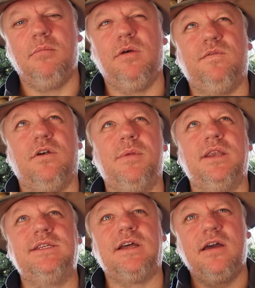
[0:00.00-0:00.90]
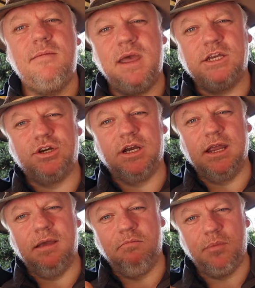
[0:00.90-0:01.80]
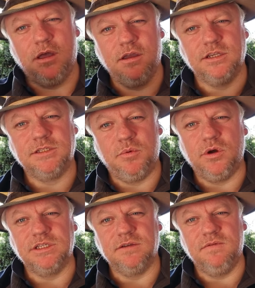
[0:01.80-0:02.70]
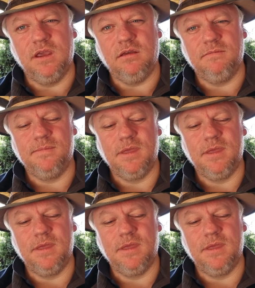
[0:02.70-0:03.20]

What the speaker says: but from a diametrically opposed point of view.